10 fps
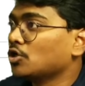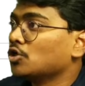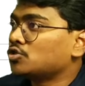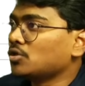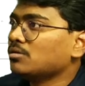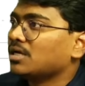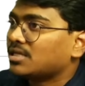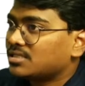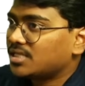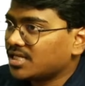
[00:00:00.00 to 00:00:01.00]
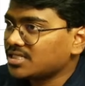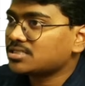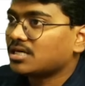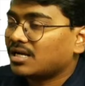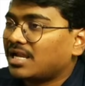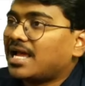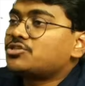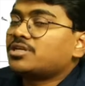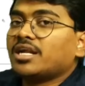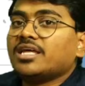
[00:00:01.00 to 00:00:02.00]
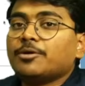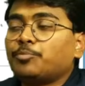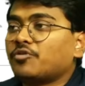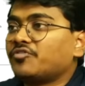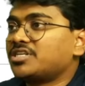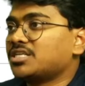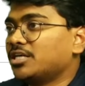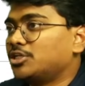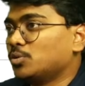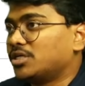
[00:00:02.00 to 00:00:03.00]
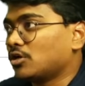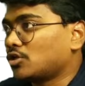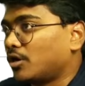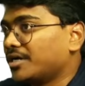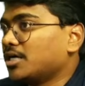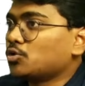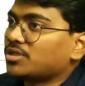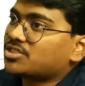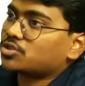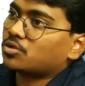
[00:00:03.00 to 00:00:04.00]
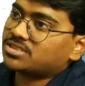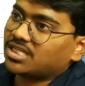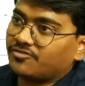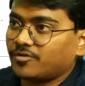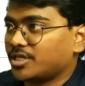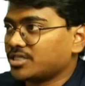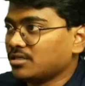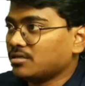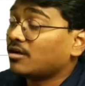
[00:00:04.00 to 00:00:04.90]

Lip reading: So there is naturally a professional duty on the auditor to disclose the information